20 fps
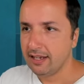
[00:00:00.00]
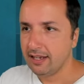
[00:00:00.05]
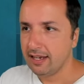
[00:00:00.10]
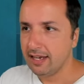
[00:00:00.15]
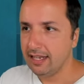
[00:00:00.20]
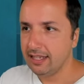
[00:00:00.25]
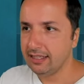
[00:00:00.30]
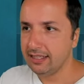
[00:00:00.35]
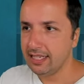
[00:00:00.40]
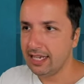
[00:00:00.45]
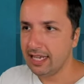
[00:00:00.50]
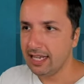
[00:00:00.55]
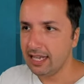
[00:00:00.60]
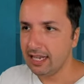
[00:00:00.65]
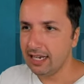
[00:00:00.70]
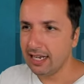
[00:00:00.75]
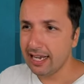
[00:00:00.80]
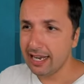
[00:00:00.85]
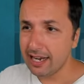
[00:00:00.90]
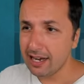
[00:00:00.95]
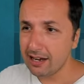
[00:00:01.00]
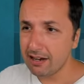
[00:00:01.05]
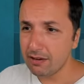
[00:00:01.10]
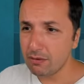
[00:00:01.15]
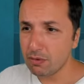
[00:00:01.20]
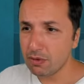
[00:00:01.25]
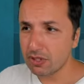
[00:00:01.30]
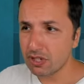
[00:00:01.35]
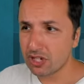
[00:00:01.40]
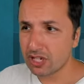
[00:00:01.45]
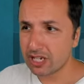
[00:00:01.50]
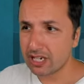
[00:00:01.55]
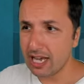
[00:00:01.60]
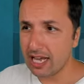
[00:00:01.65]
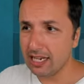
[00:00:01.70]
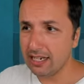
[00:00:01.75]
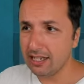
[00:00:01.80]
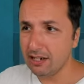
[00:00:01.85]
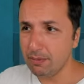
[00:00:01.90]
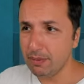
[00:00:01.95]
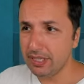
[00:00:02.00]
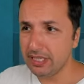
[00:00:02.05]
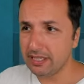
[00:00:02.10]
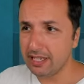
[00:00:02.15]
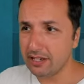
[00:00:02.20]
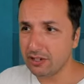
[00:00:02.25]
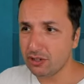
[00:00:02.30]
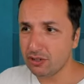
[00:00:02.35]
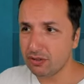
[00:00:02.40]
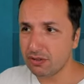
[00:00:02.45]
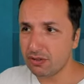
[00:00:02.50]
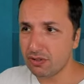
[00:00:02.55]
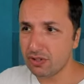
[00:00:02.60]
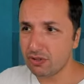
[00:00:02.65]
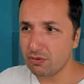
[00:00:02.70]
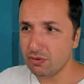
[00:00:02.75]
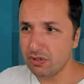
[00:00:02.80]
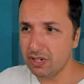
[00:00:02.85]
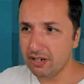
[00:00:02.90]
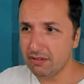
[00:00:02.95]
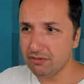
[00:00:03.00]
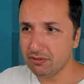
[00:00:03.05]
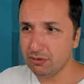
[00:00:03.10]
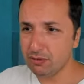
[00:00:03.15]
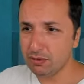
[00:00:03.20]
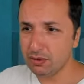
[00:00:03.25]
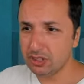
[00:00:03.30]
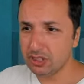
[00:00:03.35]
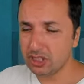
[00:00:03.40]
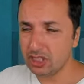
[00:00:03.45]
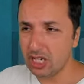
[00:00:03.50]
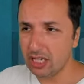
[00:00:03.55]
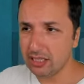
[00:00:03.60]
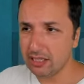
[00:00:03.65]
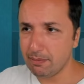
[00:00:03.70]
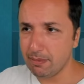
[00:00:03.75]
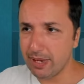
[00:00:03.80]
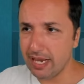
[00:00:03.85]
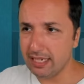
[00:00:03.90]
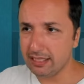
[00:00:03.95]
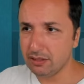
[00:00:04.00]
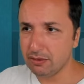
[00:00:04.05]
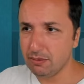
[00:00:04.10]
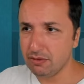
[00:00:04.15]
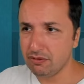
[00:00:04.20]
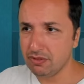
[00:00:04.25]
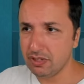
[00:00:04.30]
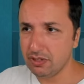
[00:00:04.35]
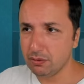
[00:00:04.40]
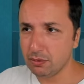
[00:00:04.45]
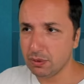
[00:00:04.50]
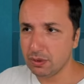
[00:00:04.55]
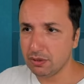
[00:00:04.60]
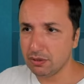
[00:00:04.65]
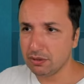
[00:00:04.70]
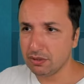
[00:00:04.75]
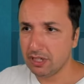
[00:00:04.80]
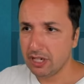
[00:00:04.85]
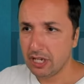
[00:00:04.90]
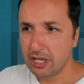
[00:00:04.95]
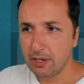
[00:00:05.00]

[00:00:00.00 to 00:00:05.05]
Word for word: And then here was a little bit dangerous. Rook f two was not the best move in the world.